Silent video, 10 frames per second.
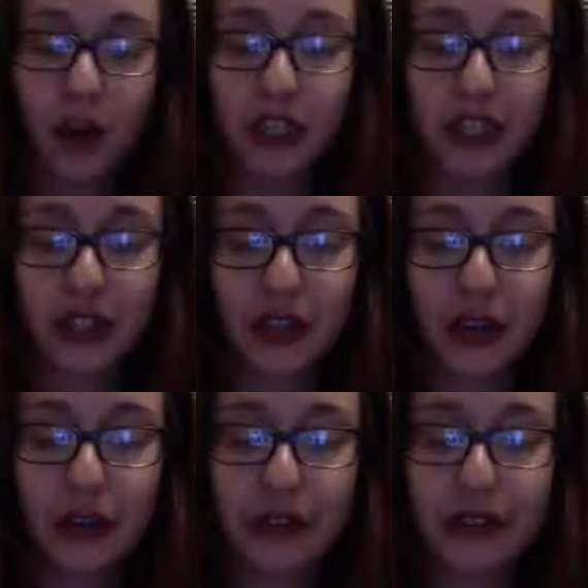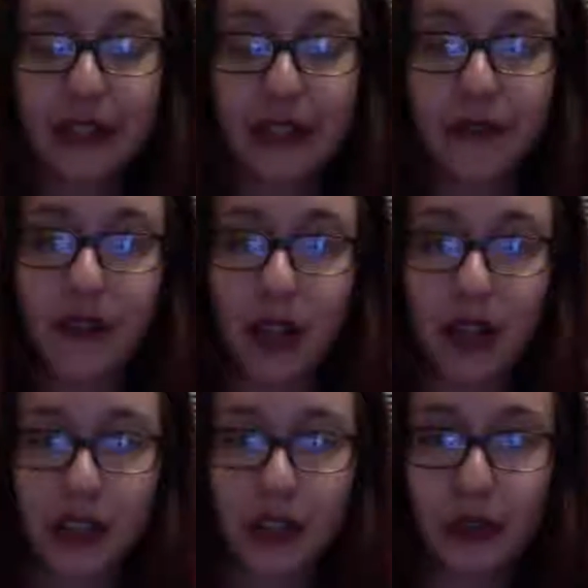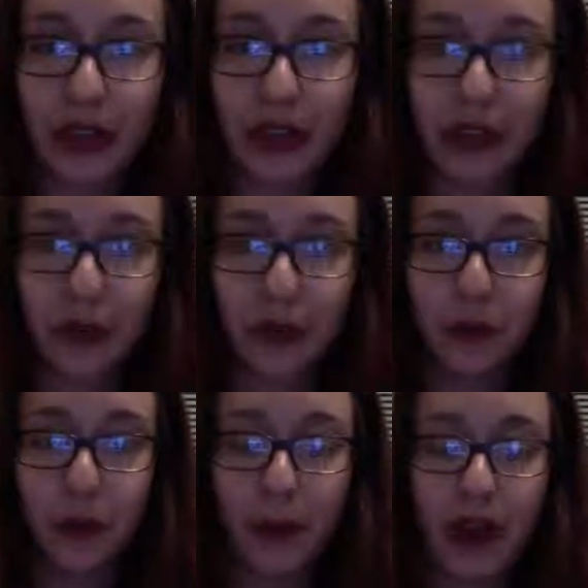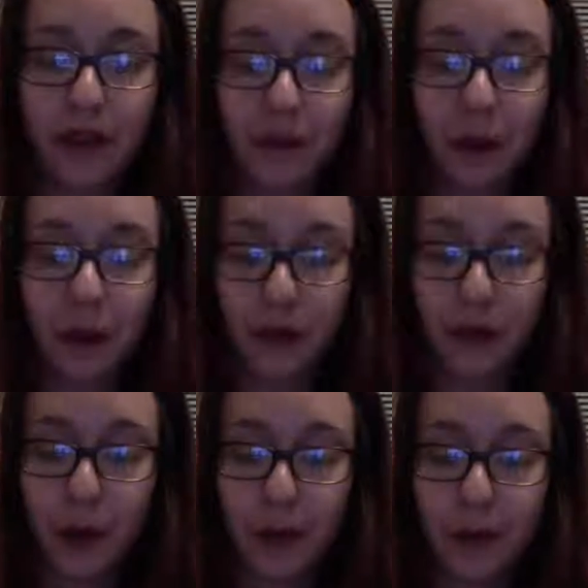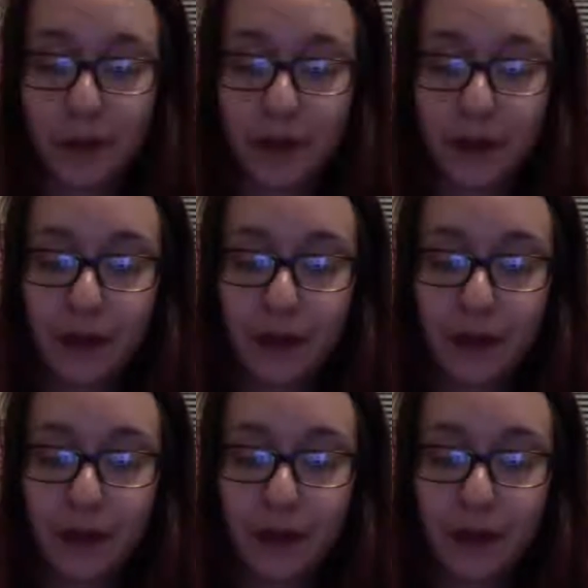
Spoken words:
change the colors and the fonts, and create your own format for the form.